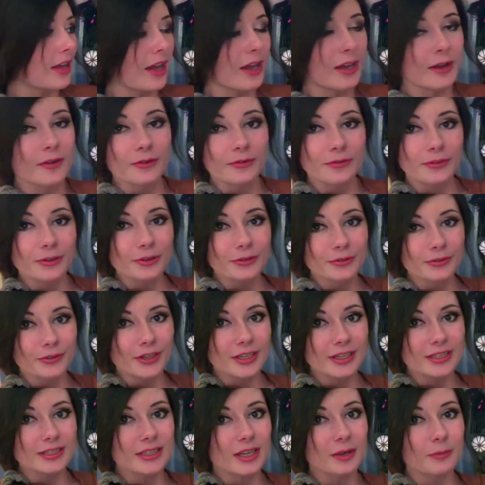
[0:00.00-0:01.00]
and feel free
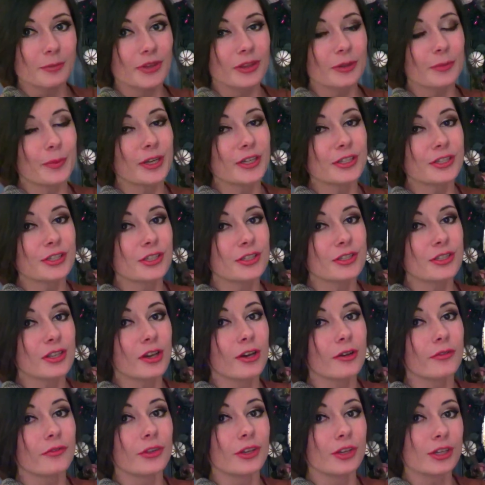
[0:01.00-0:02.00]
to send me the pictures
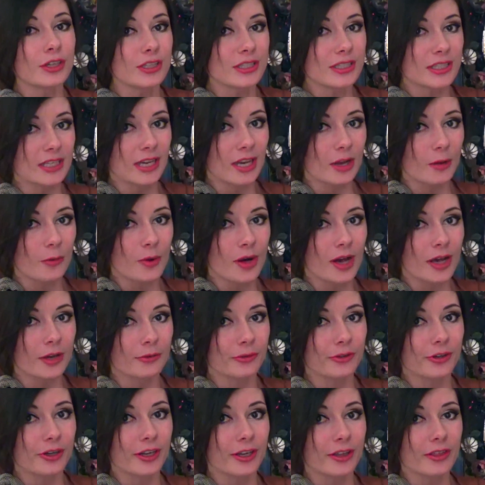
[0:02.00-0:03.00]
of your DIY
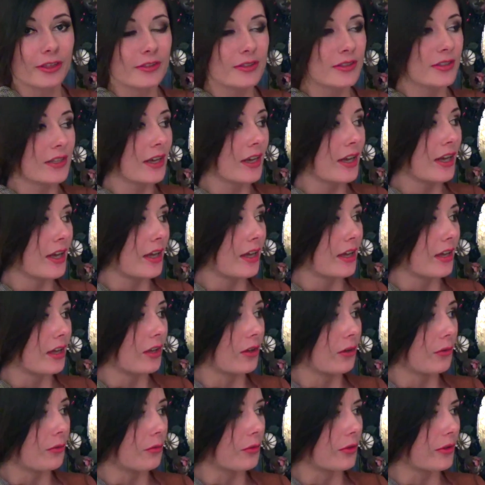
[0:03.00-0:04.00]
wreaths.
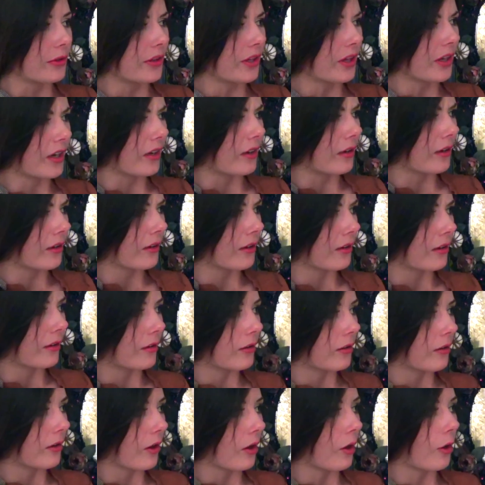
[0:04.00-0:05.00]
What the heck?
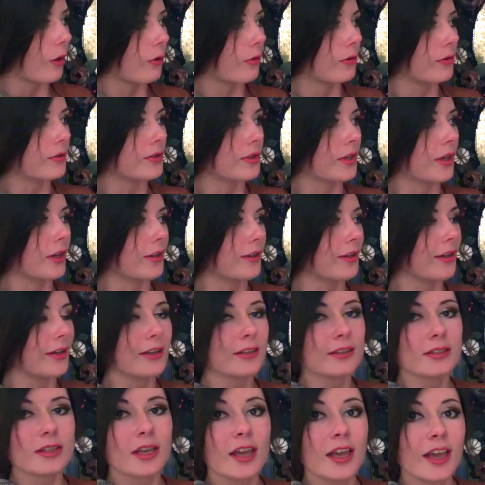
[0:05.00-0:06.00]
Oh, those are
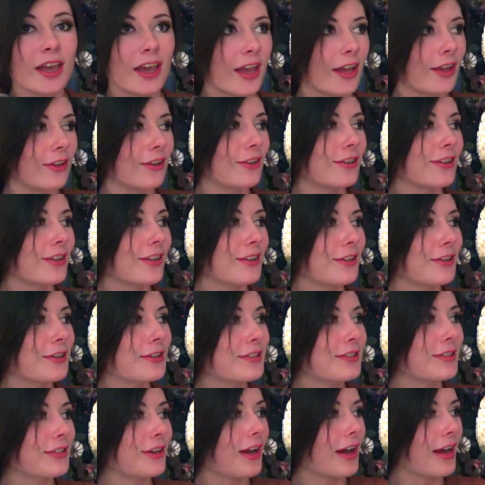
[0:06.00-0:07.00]
headlights. It looks like
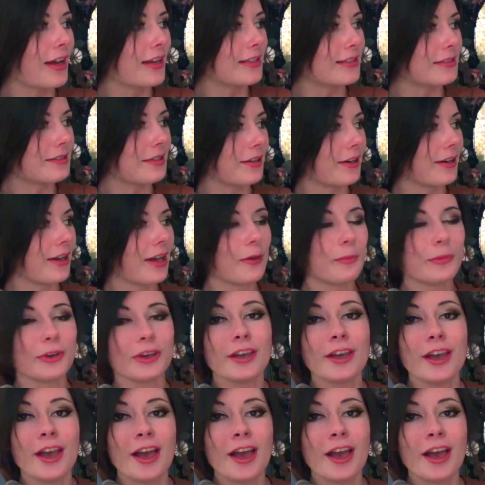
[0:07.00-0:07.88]
there's little eyes staring at me.